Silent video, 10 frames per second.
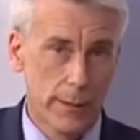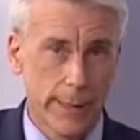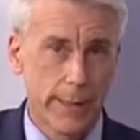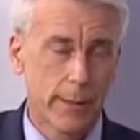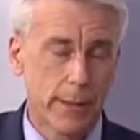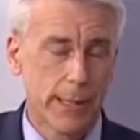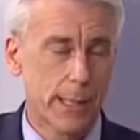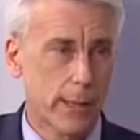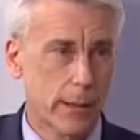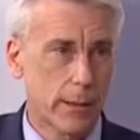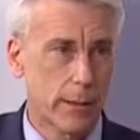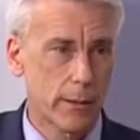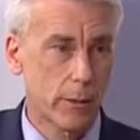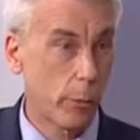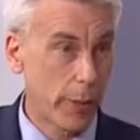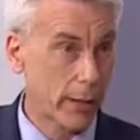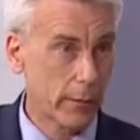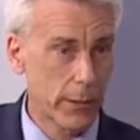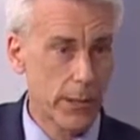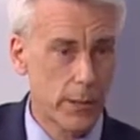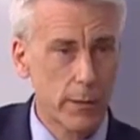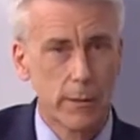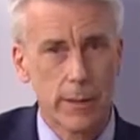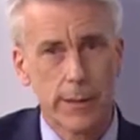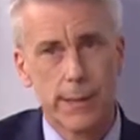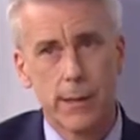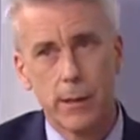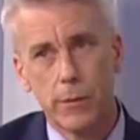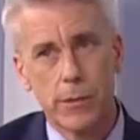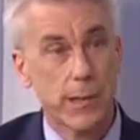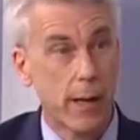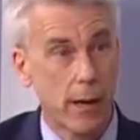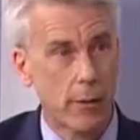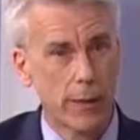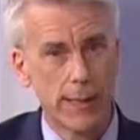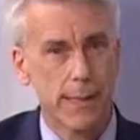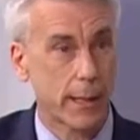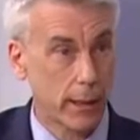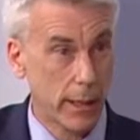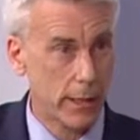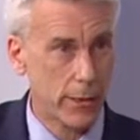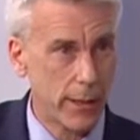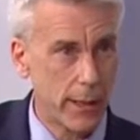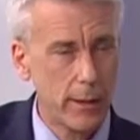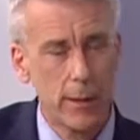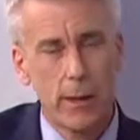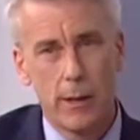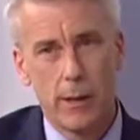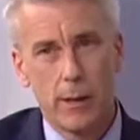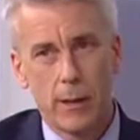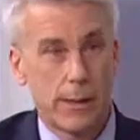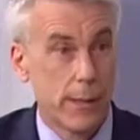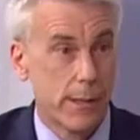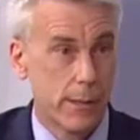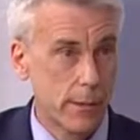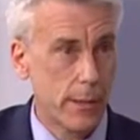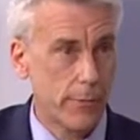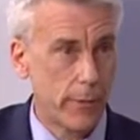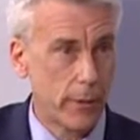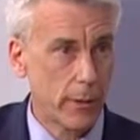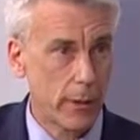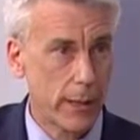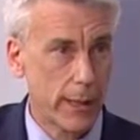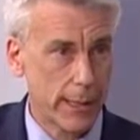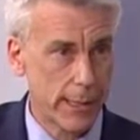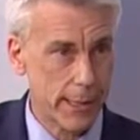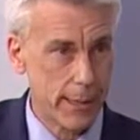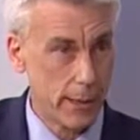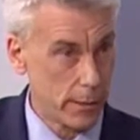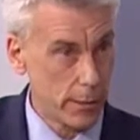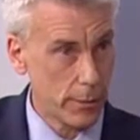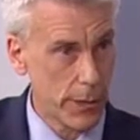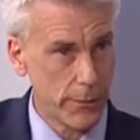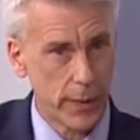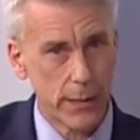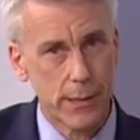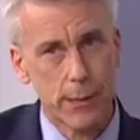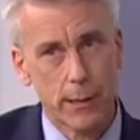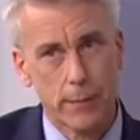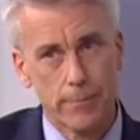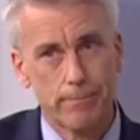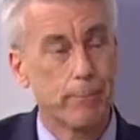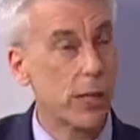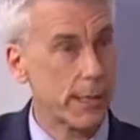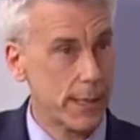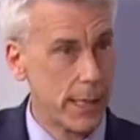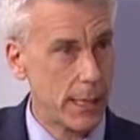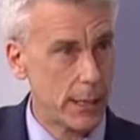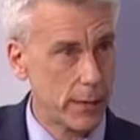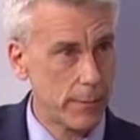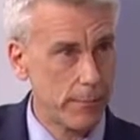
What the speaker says: diagnostic nomenclature that's in use now in psychiatry, it doesn't differ in terms of its presentation.